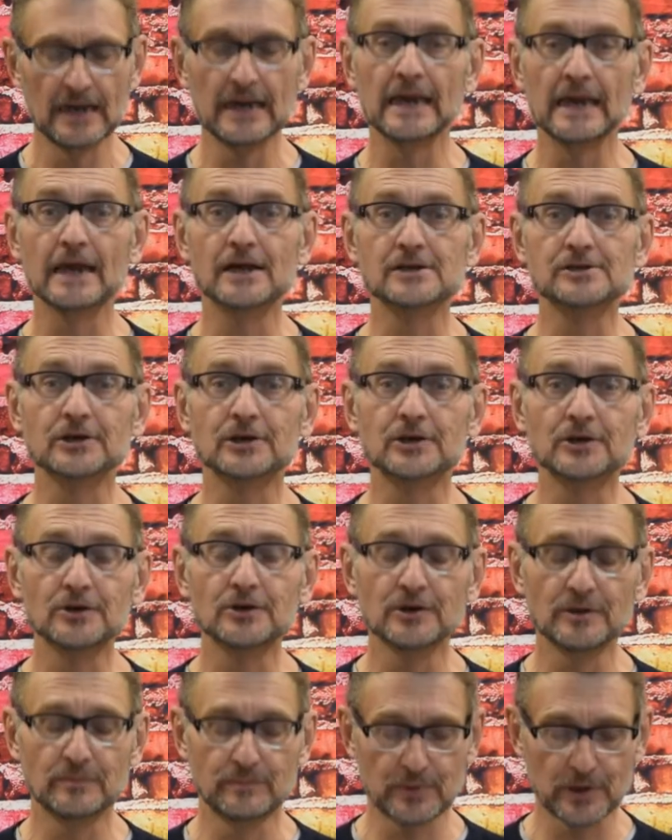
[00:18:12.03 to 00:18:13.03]
He has a
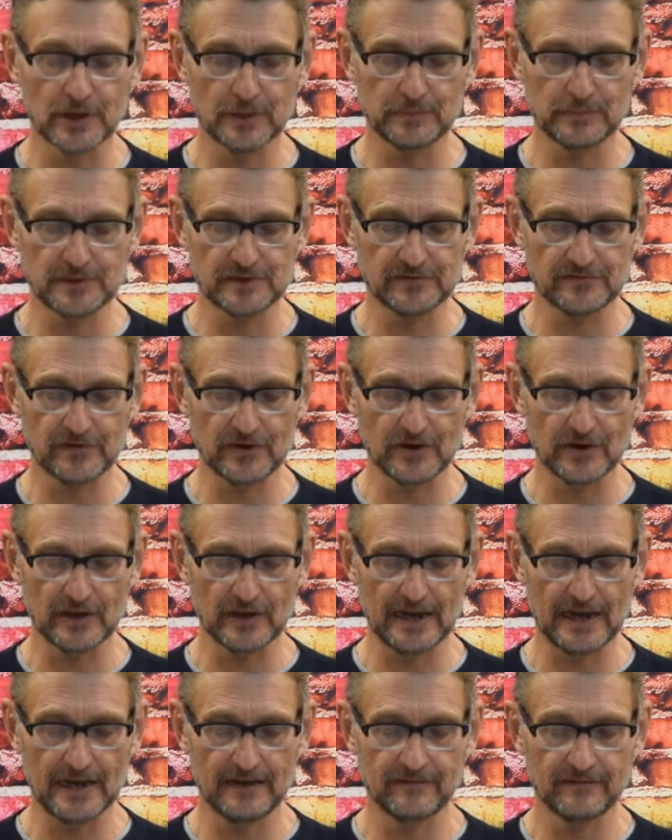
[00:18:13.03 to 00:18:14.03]
good purpose for your
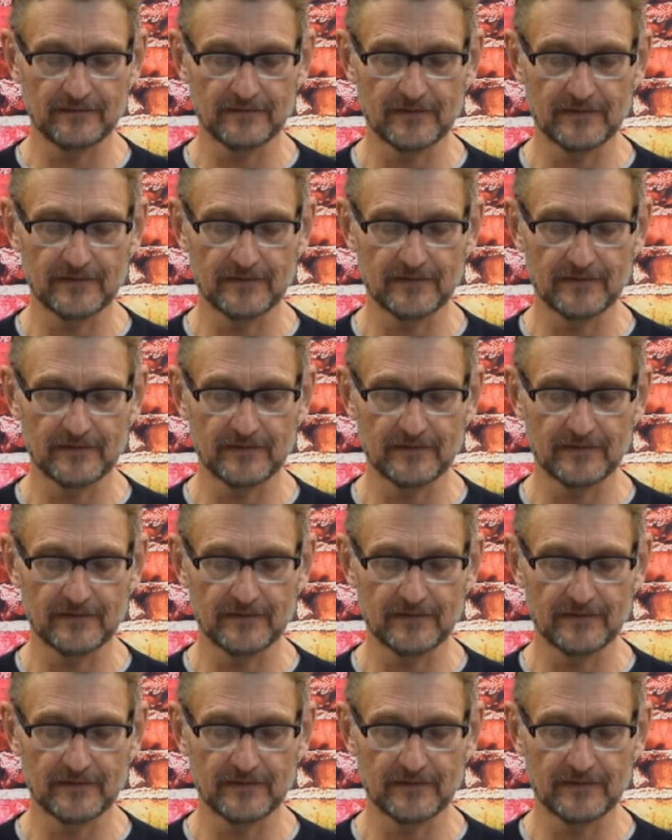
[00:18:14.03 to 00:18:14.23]
life.